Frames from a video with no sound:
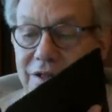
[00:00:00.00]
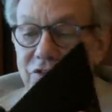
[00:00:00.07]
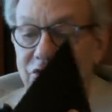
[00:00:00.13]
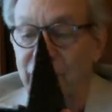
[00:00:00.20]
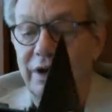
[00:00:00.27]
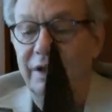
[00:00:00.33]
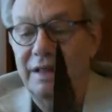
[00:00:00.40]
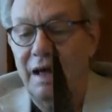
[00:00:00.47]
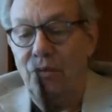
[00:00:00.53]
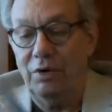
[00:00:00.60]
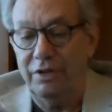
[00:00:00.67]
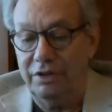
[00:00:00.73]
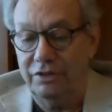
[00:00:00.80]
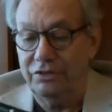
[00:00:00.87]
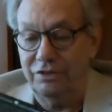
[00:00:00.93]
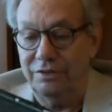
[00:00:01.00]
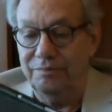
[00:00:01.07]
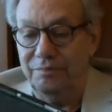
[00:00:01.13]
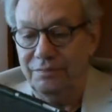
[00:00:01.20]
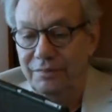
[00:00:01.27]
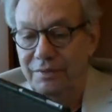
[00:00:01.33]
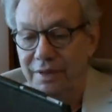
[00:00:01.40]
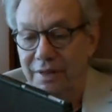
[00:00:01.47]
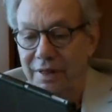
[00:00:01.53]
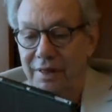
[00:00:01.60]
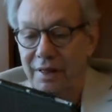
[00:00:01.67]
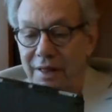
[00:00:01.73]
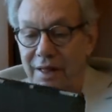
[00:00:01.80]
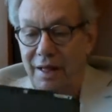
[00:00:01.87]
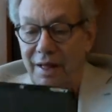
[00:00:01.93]
sharing that with us.
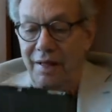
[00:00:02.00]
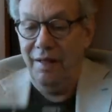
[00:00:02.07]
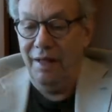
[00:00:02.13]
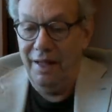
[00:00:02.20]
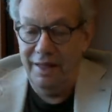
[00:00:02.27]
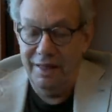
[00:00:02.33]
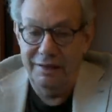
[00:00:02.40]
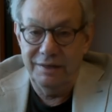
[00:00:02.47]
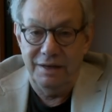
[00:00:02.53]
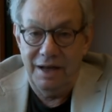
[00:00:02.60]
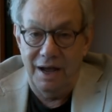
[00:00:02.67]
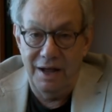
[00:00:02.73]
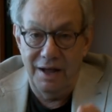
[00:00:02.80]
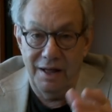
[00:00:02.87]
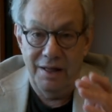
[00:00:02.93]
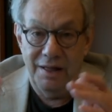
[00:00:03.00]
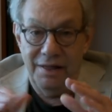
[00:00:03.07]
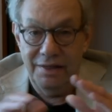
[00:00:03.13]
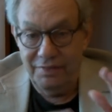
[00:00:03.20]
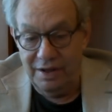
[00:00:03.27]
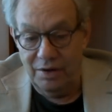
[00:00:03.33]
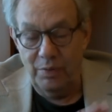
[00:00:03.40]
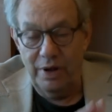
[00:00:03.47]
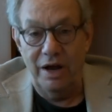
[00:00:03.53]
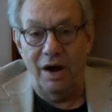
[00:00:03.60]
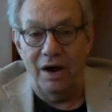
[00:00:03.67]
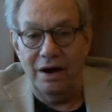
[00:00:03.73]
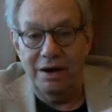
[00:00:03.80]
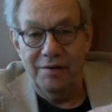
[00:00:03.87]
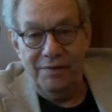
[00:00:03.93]
And there we
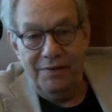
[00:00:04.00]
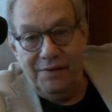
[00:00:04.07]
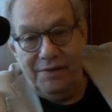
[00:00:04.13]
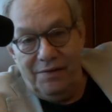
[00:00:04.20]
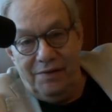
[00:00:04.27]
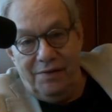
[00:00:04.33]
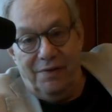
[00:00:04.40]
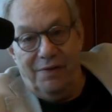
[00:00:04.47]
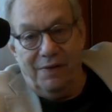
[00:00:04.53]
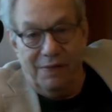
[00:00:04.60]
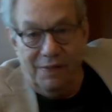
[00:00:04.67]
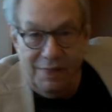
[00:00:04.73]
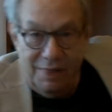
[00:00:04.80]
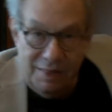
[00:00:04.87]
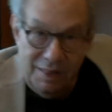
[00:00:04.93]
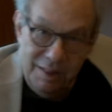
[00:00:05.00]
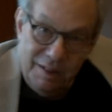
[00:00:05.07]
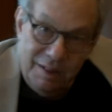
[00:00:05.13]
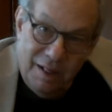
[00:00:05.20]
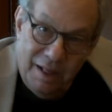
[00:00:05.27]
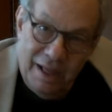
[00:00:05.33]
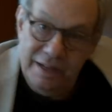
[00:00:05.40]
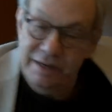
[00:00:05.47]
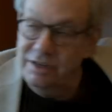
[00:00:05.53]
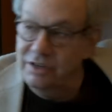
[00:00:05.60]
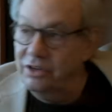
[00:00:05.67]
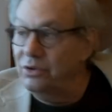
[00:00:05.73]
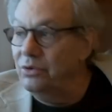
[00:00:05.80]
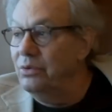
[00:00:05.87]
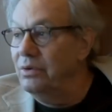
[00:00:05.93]
are, heading
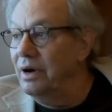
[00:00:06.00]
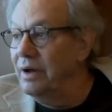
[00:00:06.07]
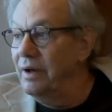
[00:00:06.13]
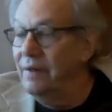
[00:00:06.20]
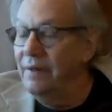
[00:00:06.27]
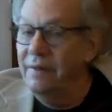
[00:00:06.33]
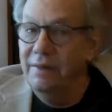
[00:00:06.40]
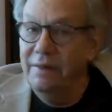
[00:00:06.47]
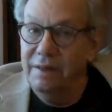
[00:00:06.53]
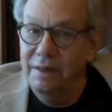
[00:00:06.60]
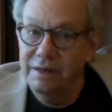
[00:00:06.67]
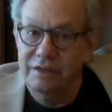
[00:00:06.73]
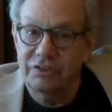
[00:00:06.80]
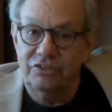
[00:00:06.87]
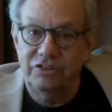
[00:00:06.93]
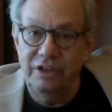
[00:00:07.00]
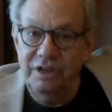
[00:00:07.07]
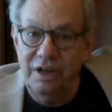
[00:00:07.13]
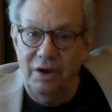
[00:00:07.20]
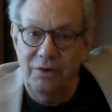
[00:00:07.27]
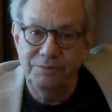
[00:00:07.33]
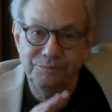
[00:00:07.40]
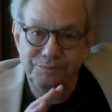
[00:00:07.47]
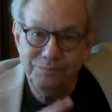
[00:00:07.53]
to a casino